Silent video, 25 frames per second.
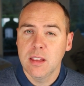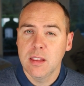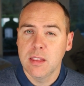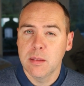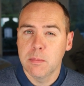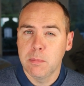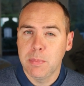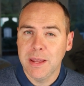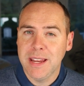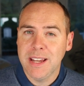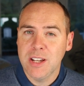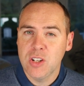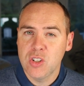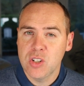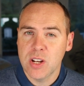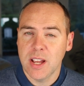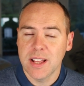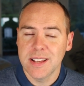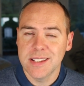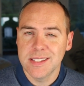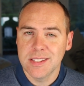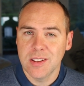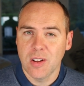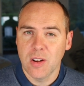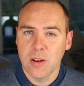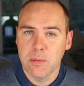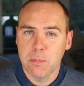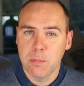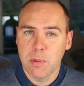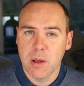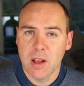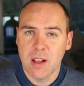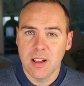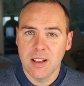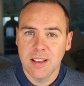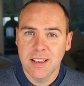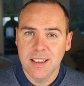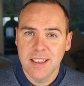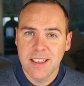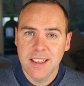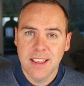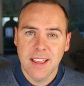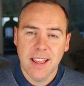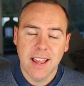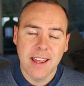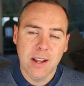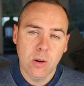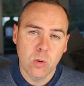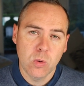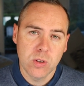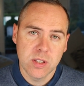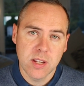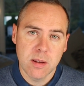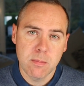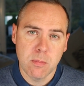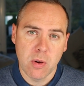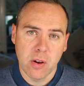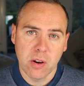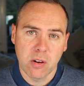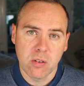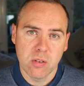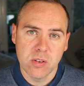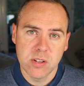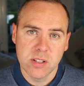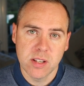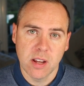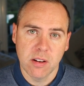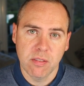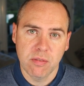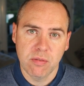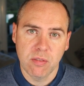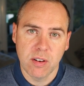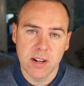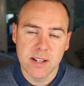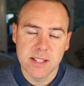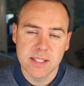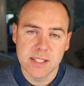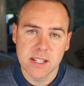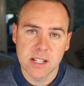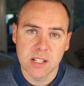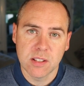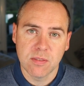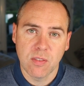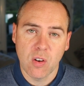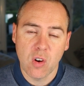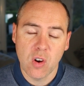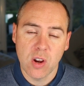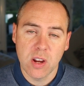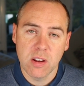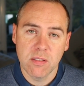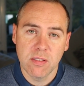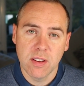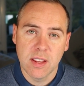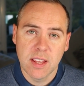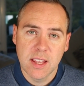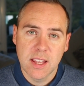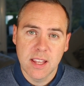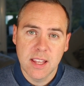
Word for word: the Bing Chat sidebar and also Microsoft three sixty-five.